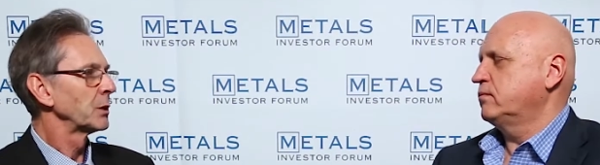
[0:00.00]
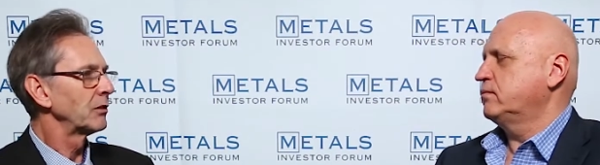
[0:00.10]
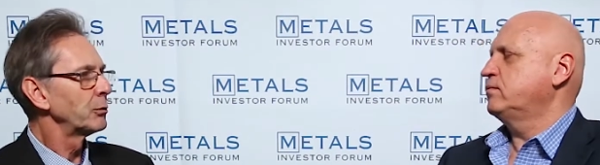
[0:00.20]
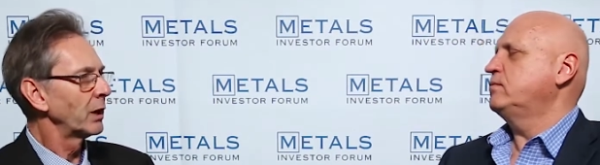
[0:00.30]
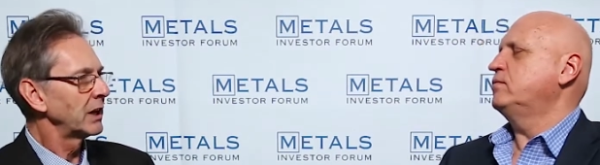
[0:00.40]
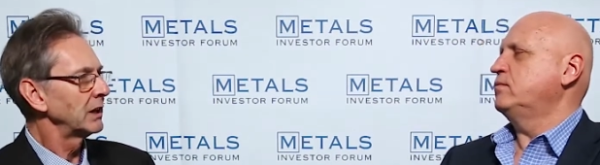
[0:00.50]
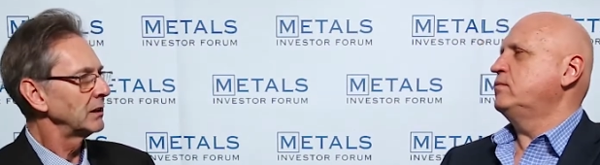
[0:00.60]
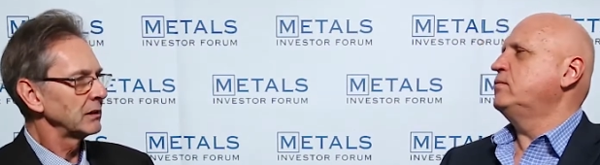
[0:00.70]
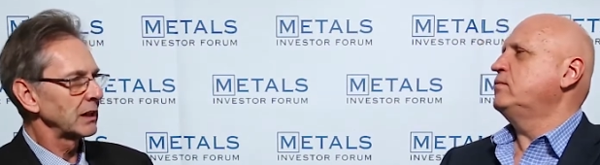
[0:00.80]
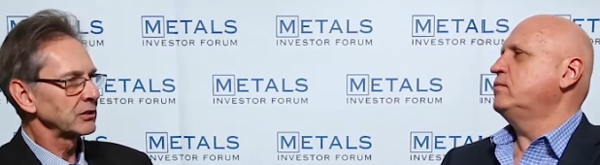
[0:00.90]
Speaker 1: So
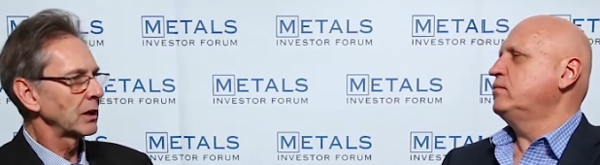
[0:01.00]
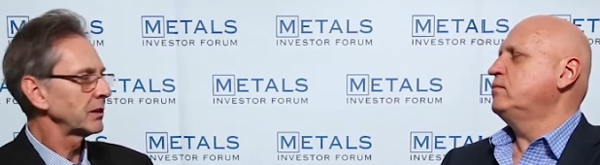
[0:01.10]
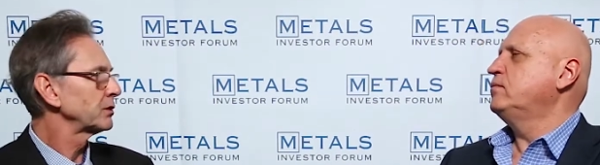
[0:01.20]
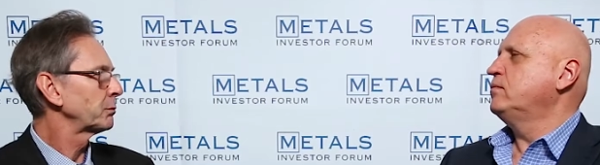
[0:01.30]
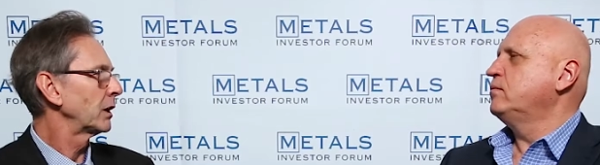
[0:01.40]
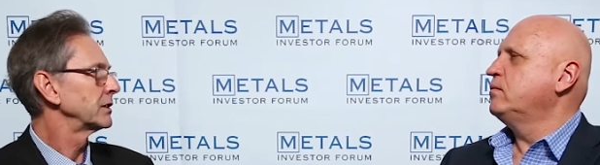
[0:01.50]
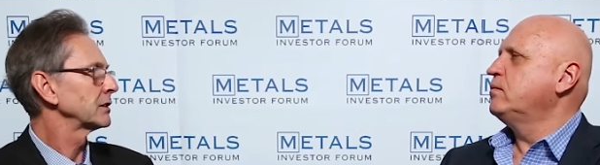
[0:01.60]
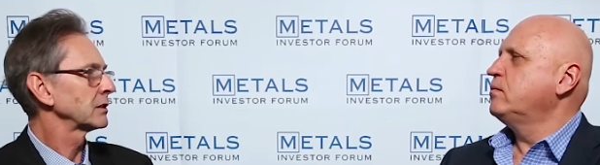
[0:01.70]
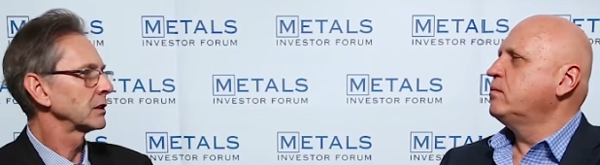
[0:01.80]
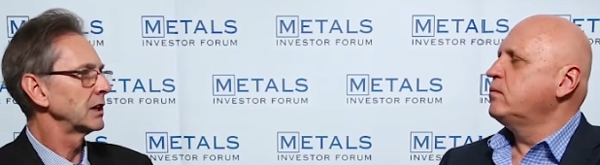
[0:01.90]
everybody that's got these
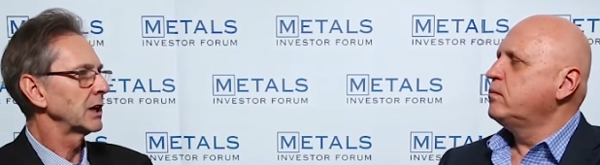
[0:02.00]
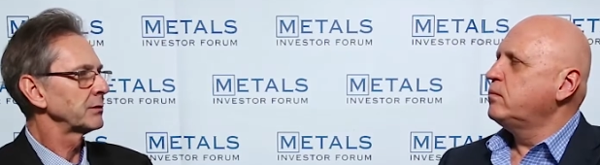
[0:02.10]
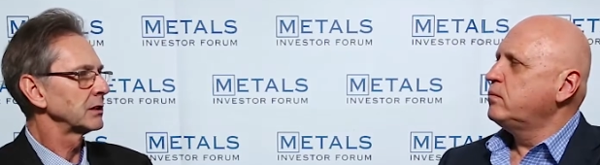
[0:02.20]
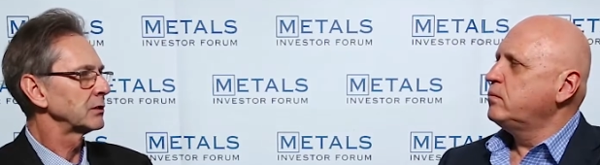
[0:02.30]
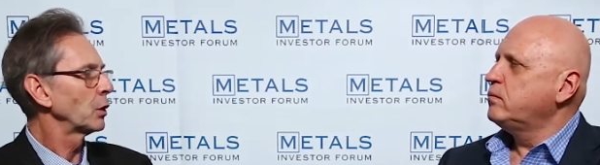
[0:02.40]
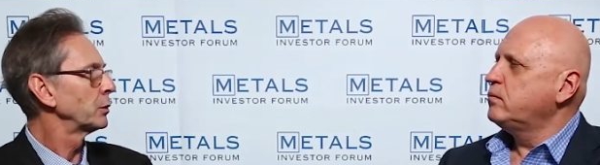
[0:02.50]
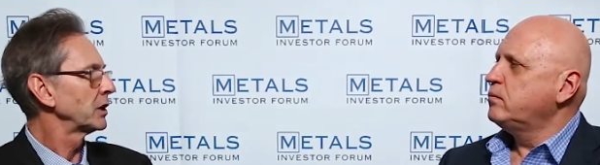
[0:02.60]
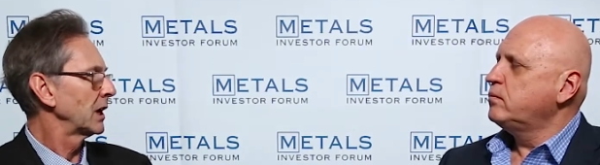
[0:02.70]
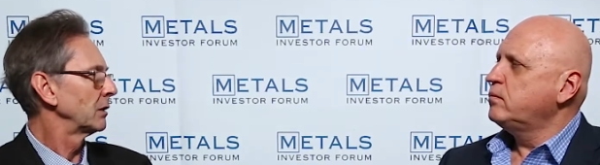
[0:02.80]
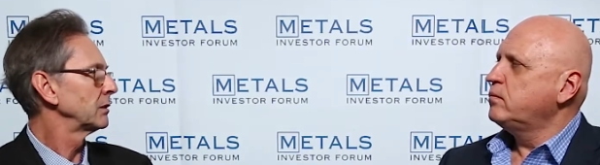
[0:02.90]
projects are going to have to tone it
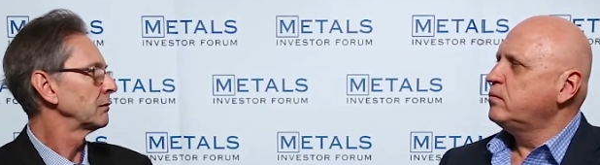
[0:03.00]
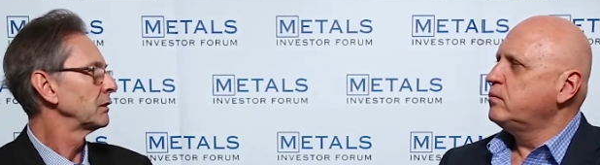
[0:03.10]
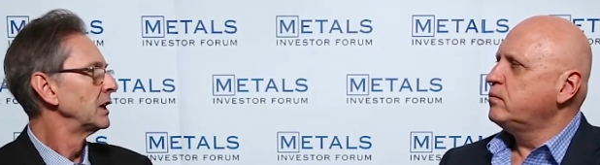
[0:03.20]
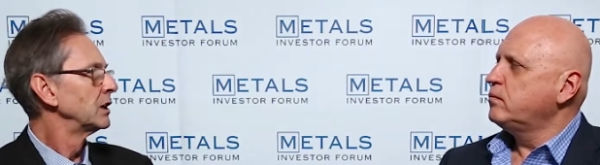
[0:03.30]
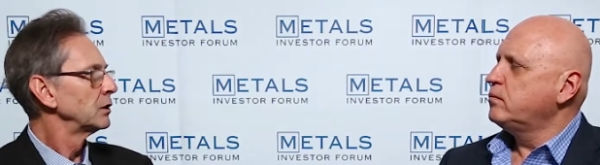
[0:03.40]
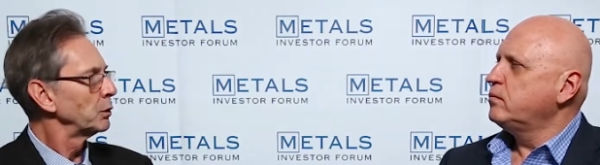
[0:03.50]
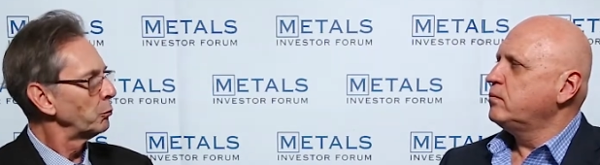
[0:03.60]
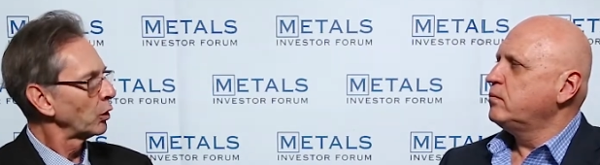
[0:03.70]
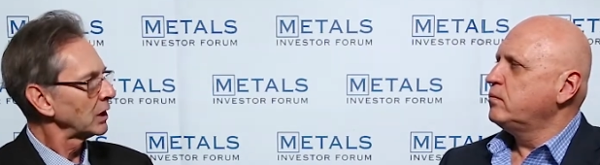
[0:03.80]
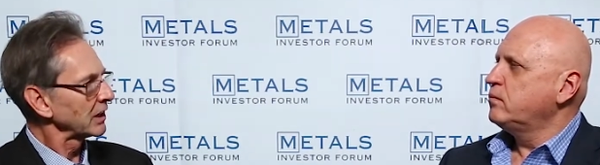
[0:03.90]
down, do it
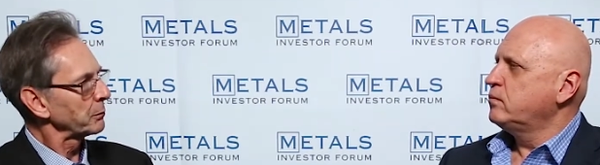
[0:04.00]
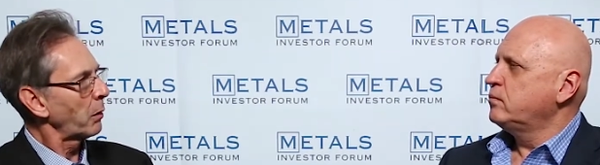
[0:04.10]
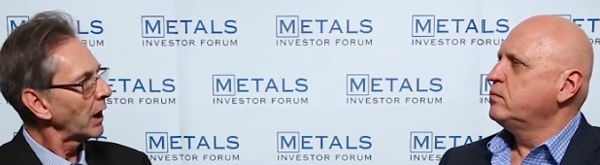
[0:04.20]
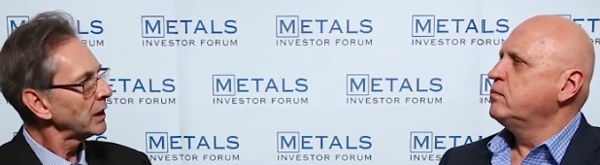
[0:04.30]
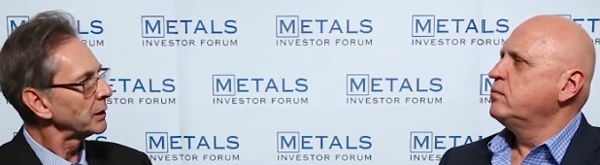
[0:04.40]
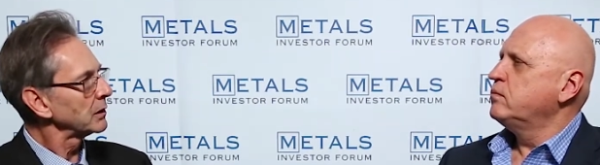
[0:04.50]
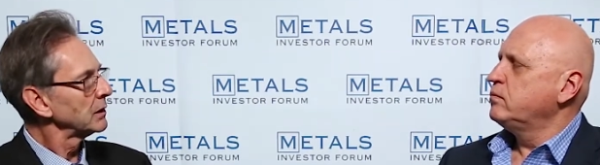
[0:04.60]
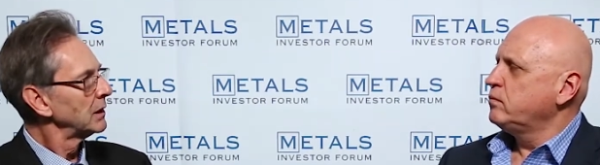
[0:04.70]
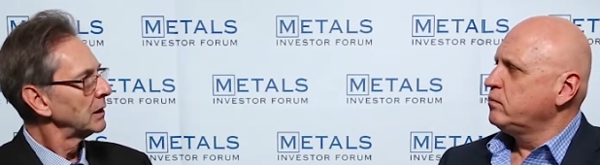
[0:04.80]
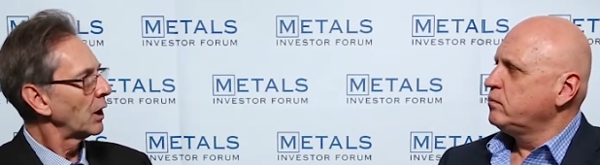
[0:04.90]
more like a pilot
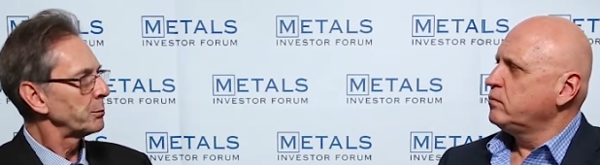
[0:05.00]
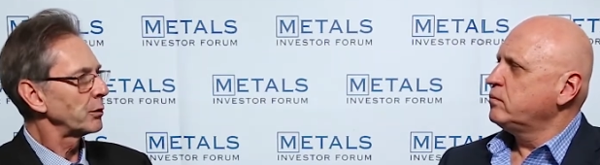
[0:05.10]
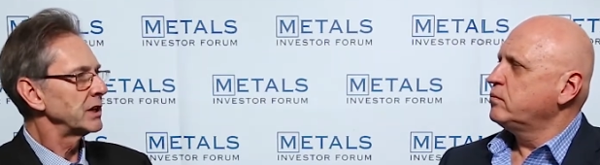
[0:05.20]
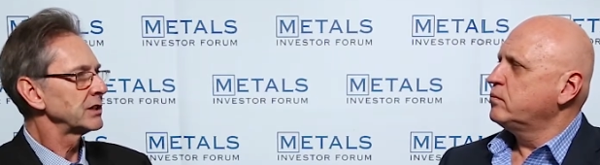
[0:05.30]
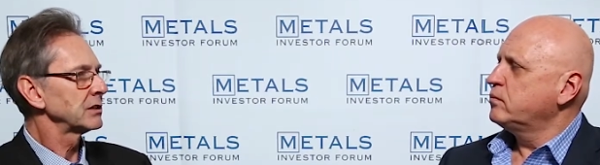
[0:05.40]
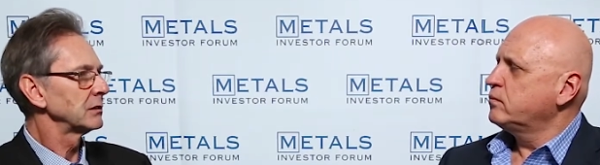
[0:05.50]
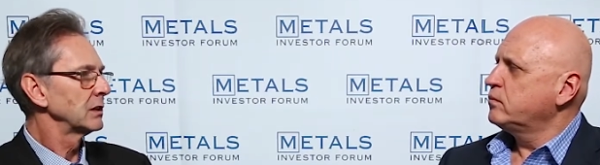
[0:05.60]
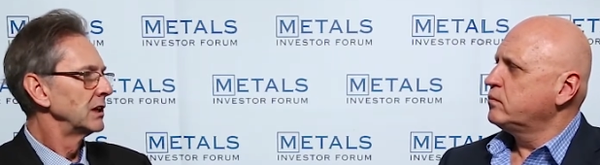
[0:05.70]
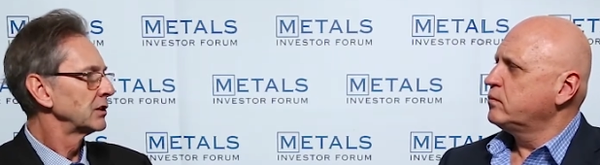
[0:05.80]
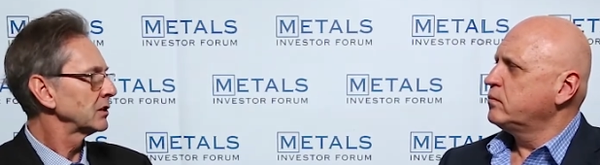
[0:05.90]

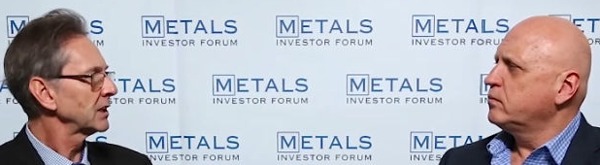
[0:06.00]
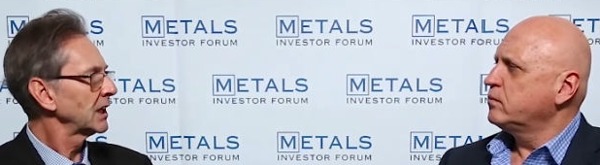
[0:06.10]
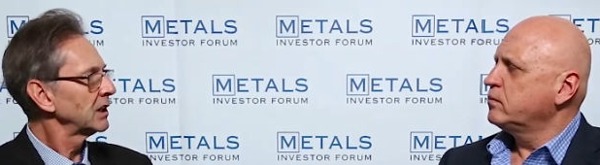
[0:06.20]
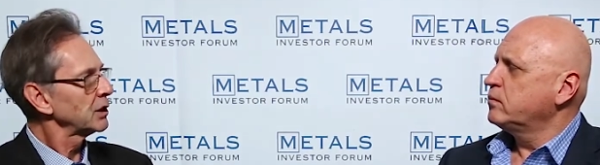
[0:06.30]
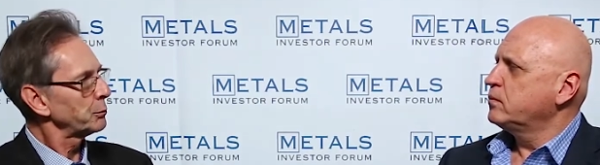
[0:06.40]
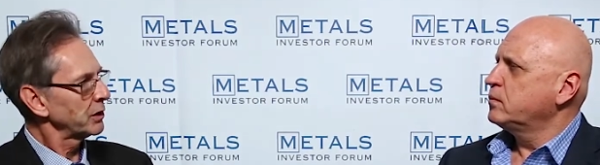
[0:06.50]
operation just to get into